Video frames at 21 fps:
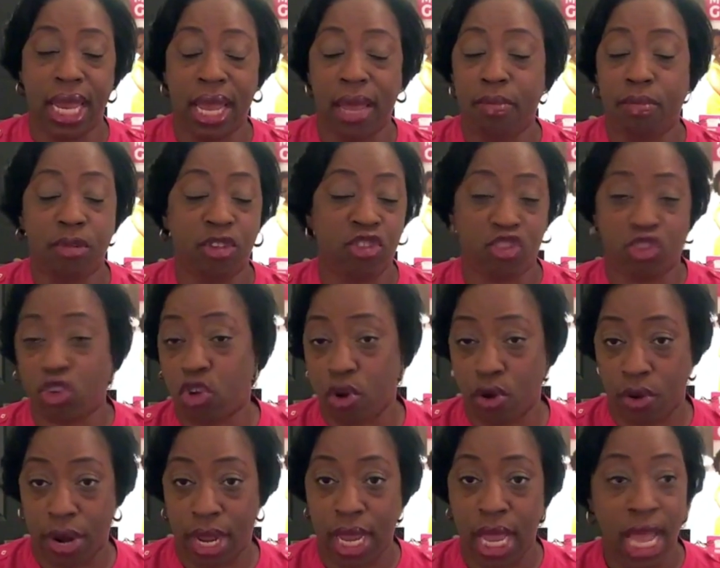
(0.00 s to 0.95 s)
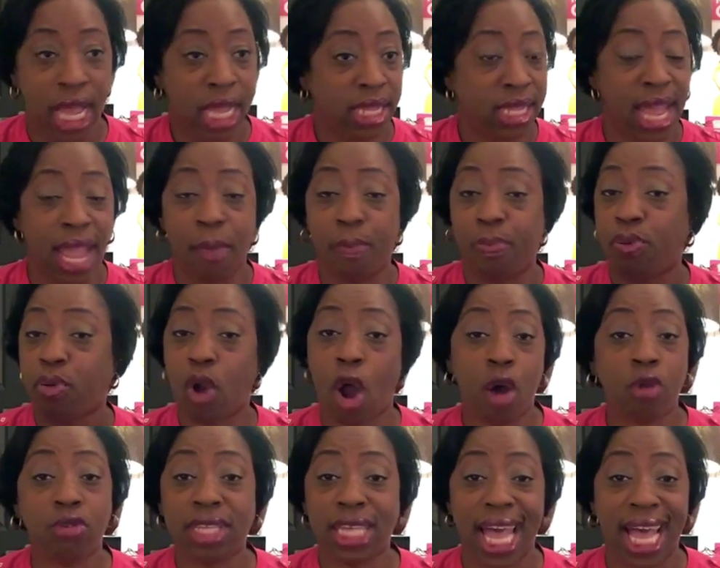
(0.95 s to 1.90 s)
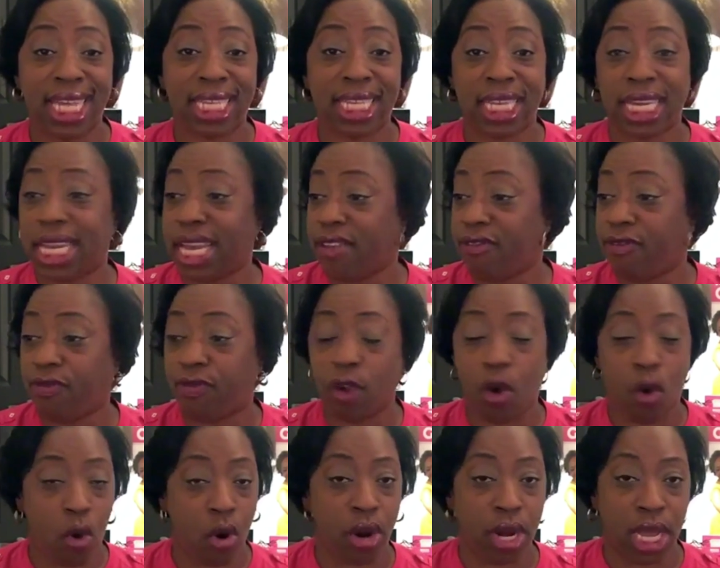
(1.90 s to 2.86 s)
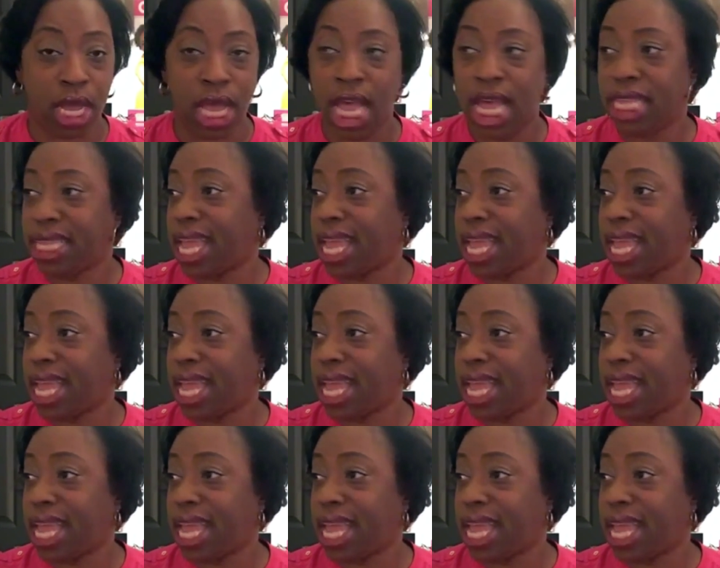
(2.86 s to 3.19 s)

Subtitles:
Missouri. They protested in Florida.